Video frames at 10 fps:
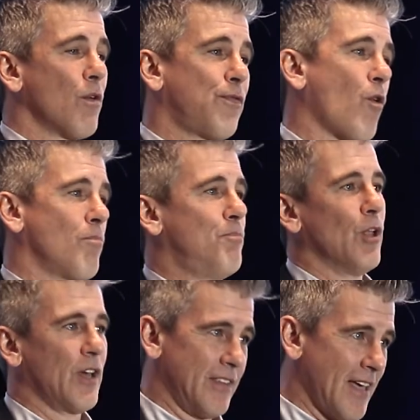with $4
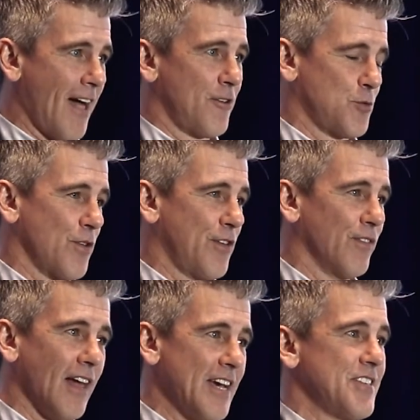billion worth
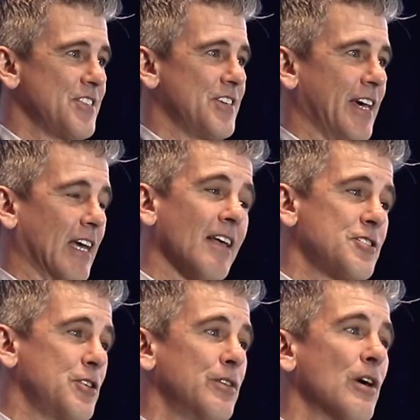of licensing
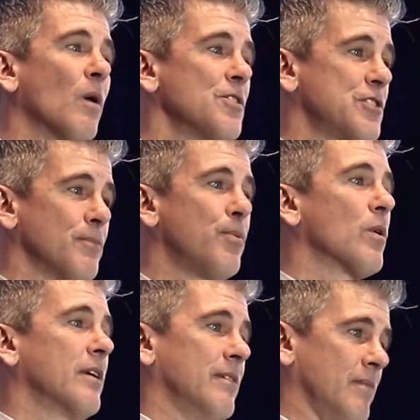unless you know it's an
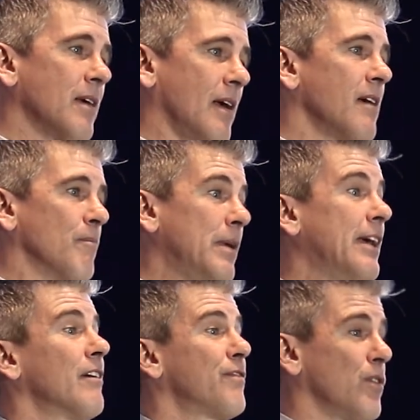important,
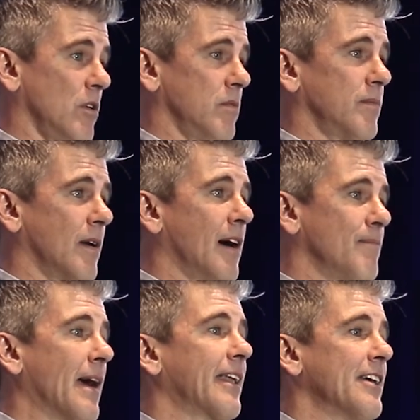meaningful uh,
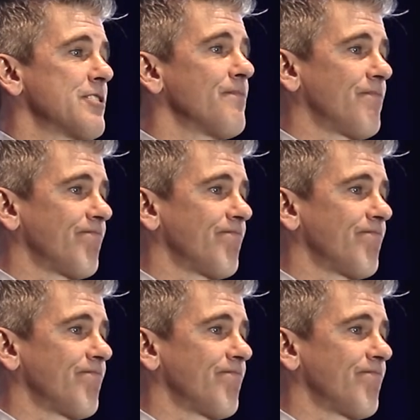mechanism.